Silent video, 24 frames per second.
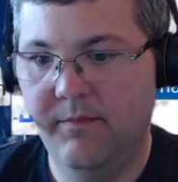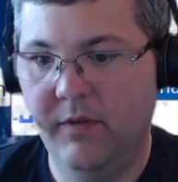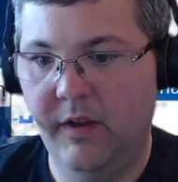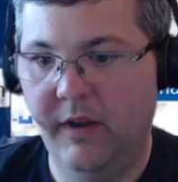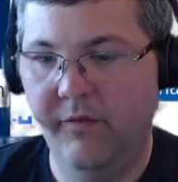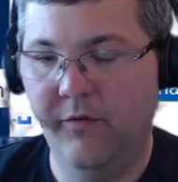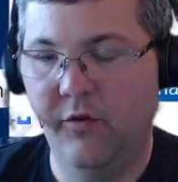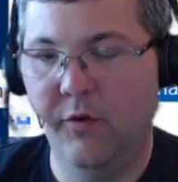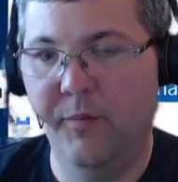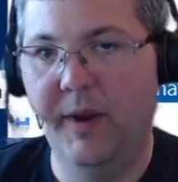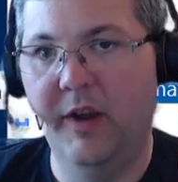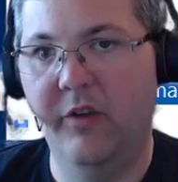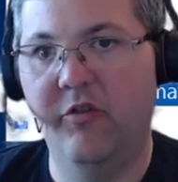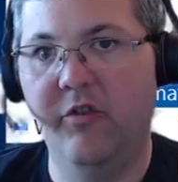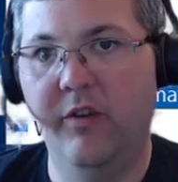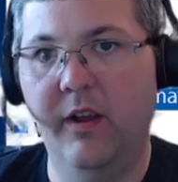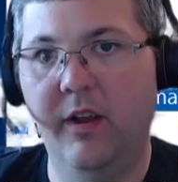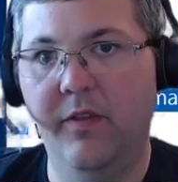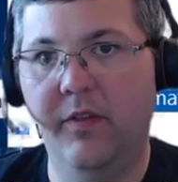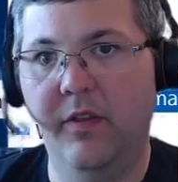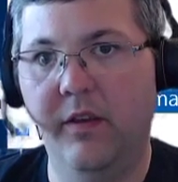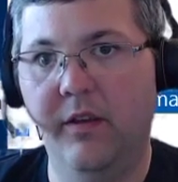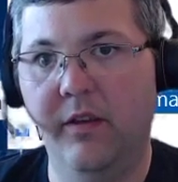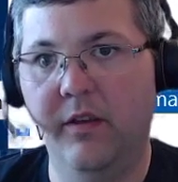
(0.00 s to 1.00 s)
information
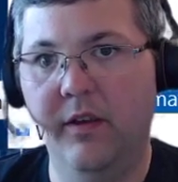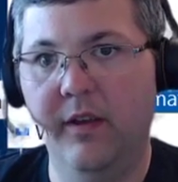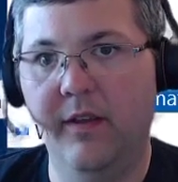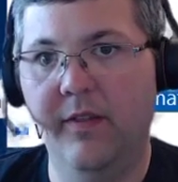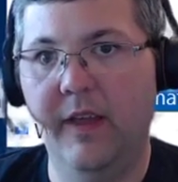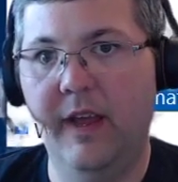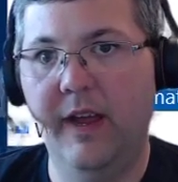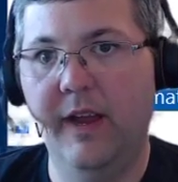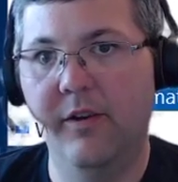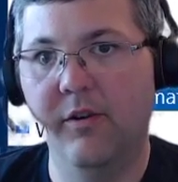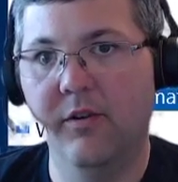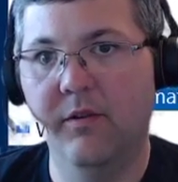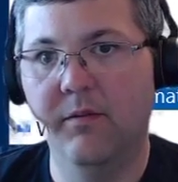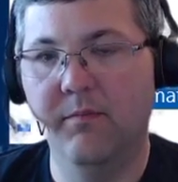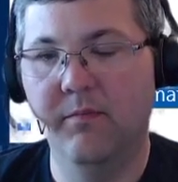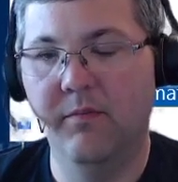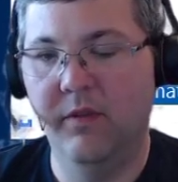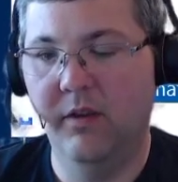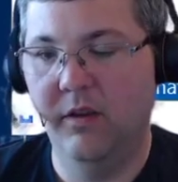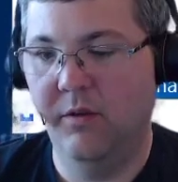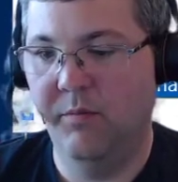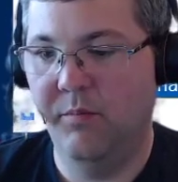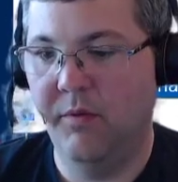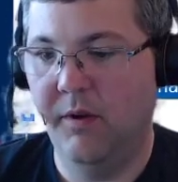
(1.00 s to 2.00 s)
in the header
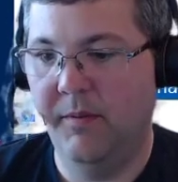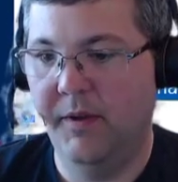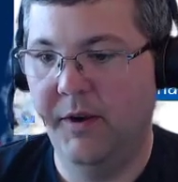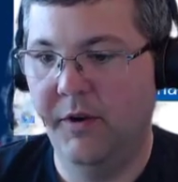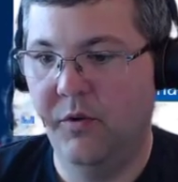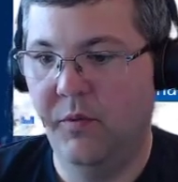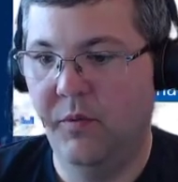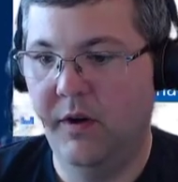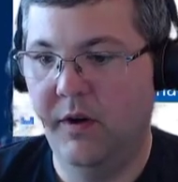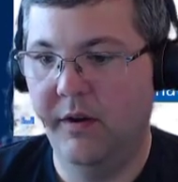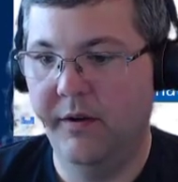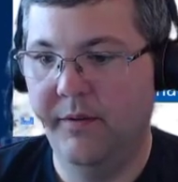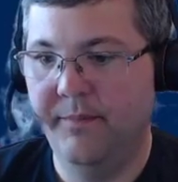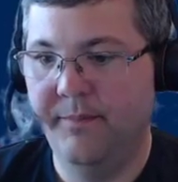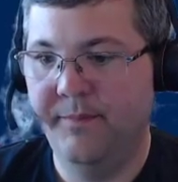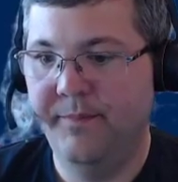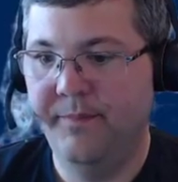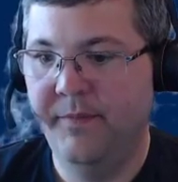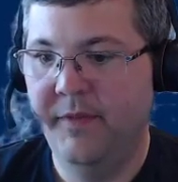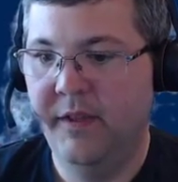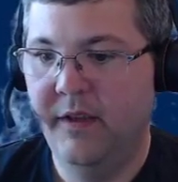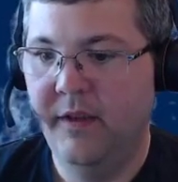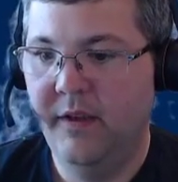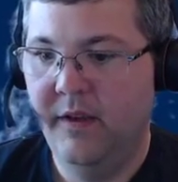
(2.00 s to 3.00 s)
that you probably don't want.
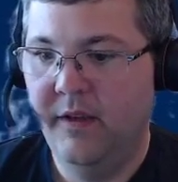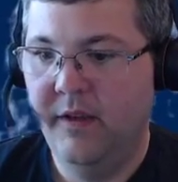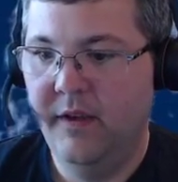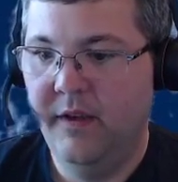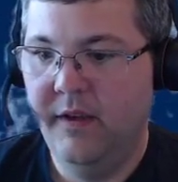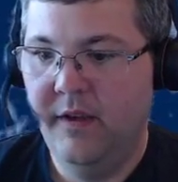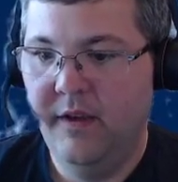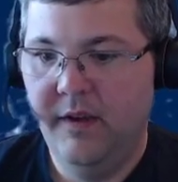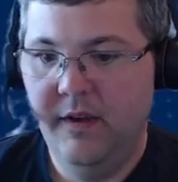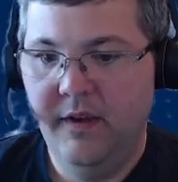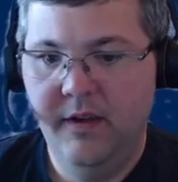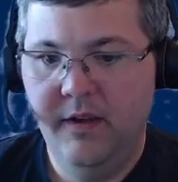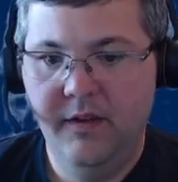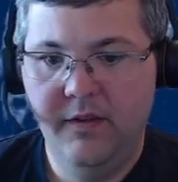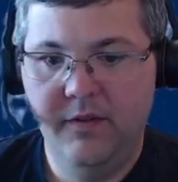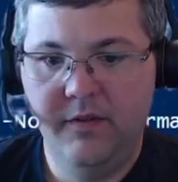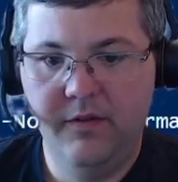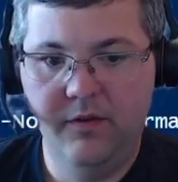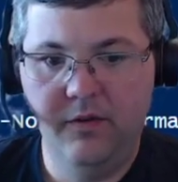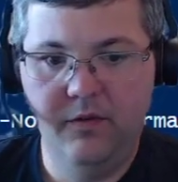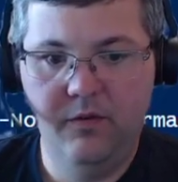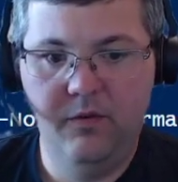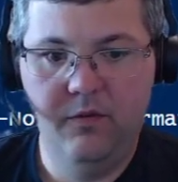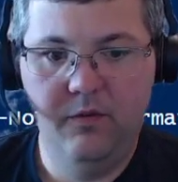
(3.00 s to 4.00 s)

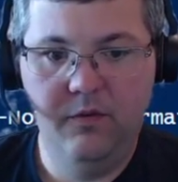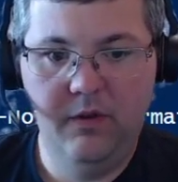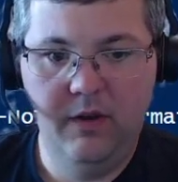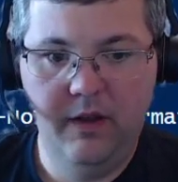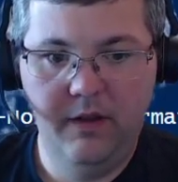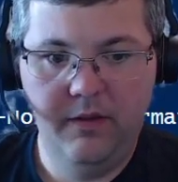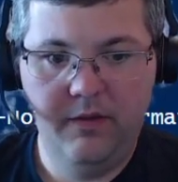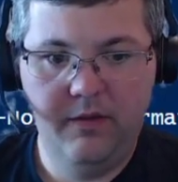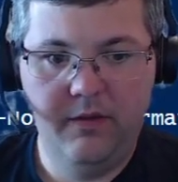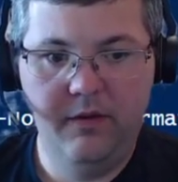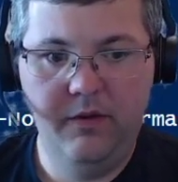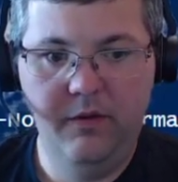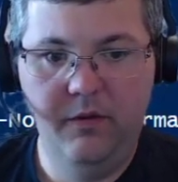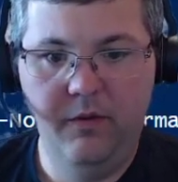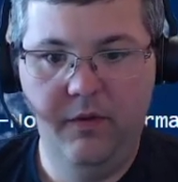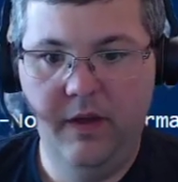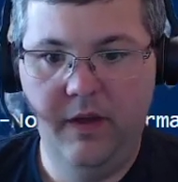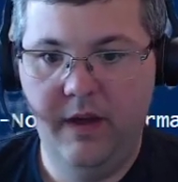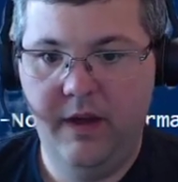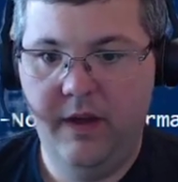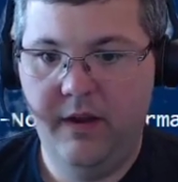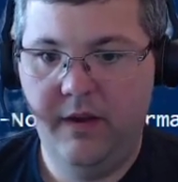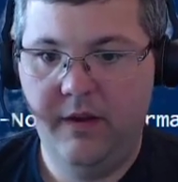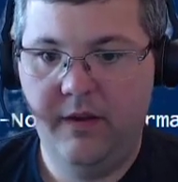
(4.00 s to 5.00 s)
So let's do
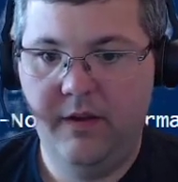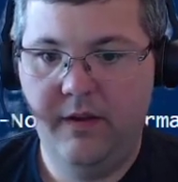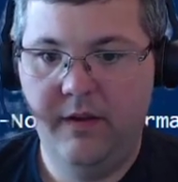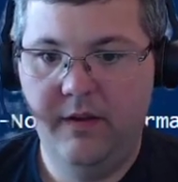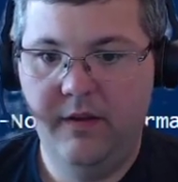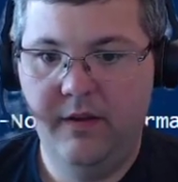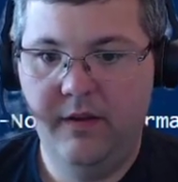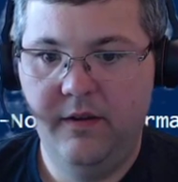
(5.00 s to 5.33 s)
that.